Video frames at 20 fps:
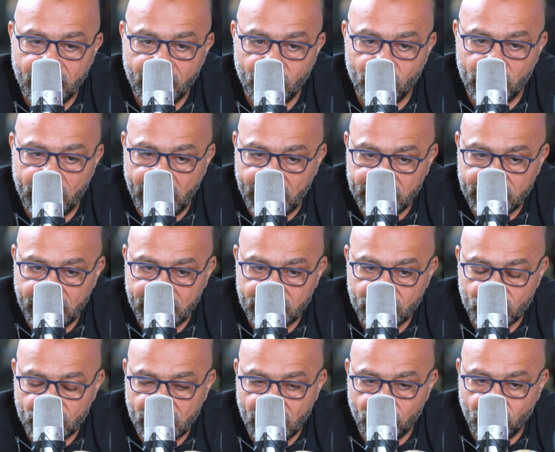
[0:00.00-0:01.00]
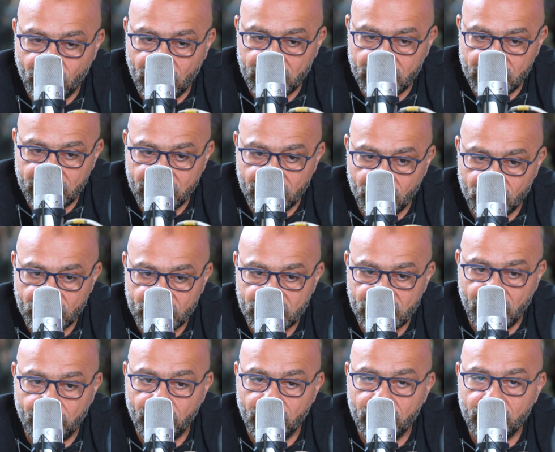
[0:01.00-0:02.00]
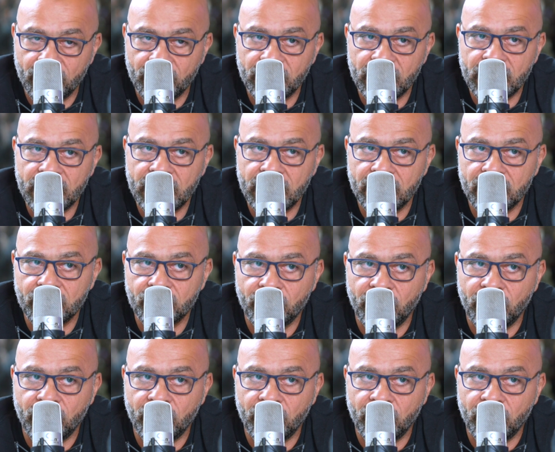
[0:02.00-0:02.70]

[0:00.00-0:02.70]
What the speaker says: connecting to someone or some